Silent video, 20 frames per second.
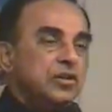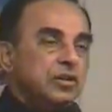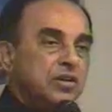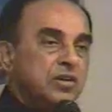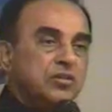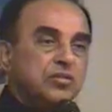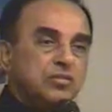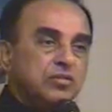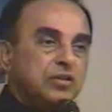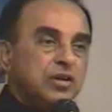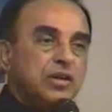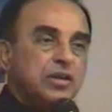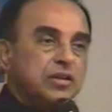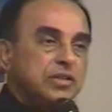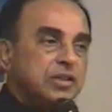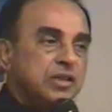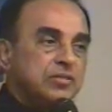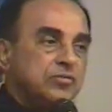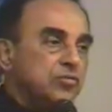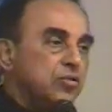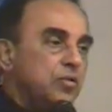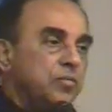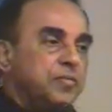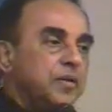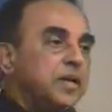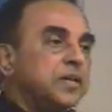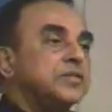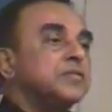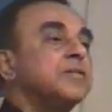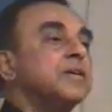there is no
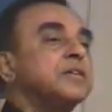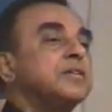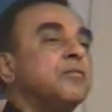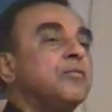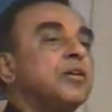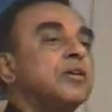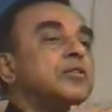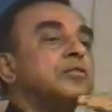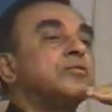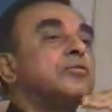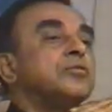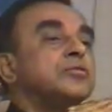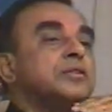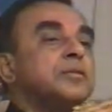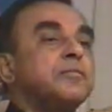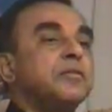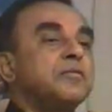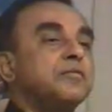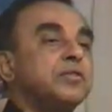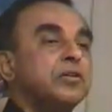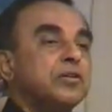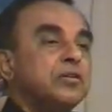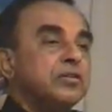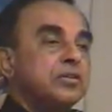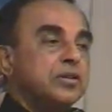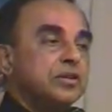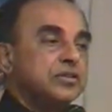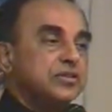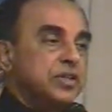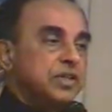place where the water goes above
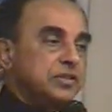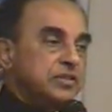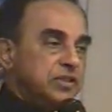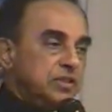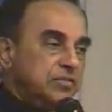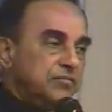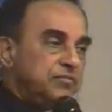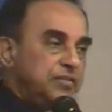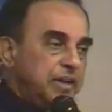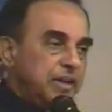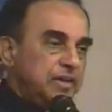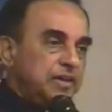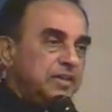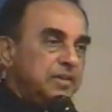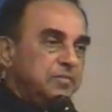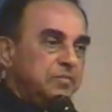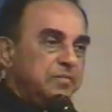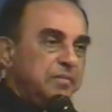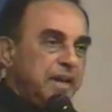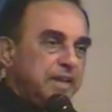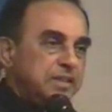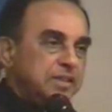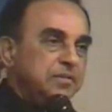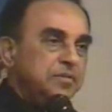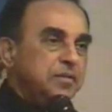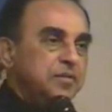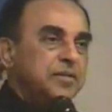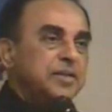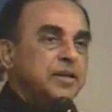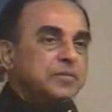your chest. In fact, the
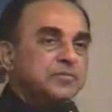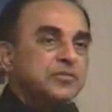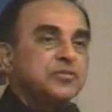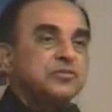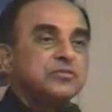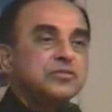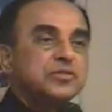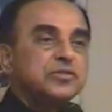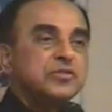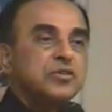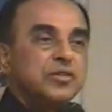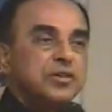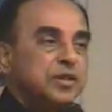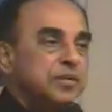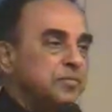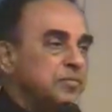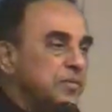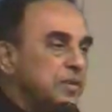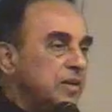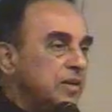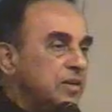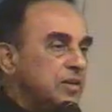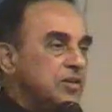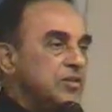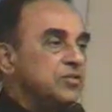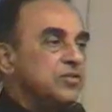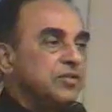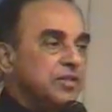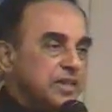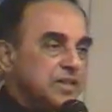maximum it comes to is your hip.
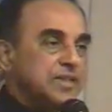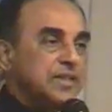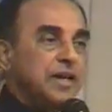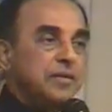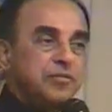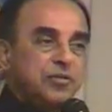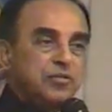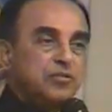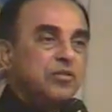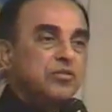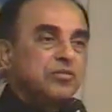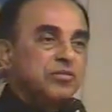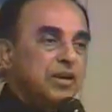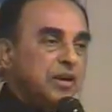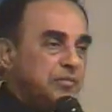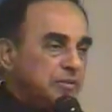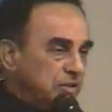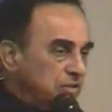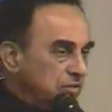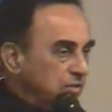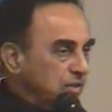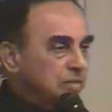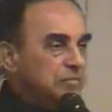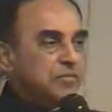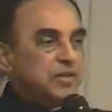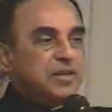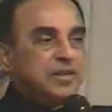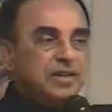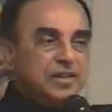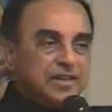So next time you go to
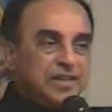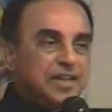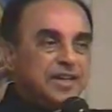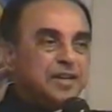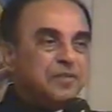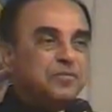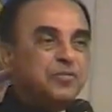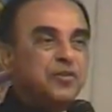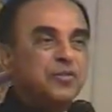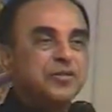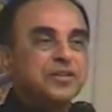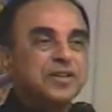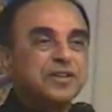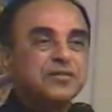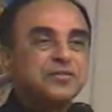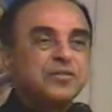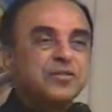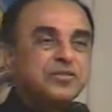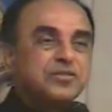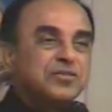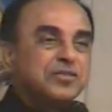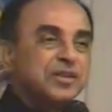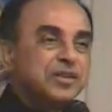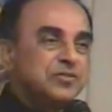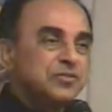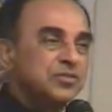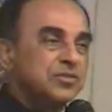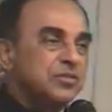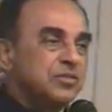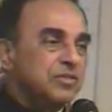Rameshwaram, take a boat and go to
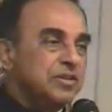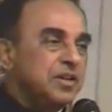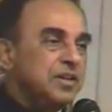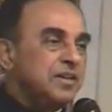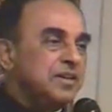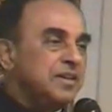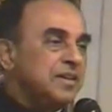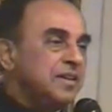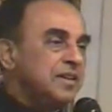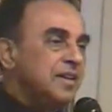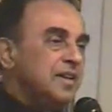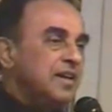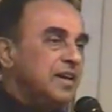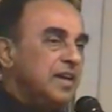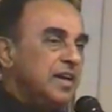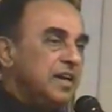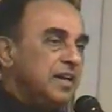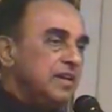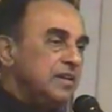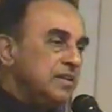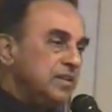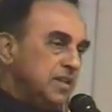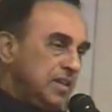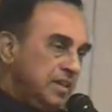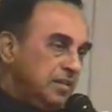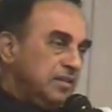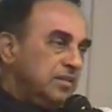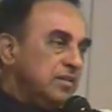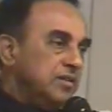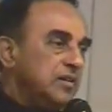Dhanushkodi, and
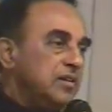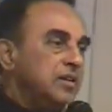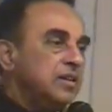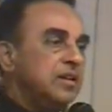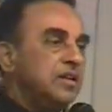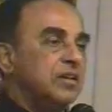then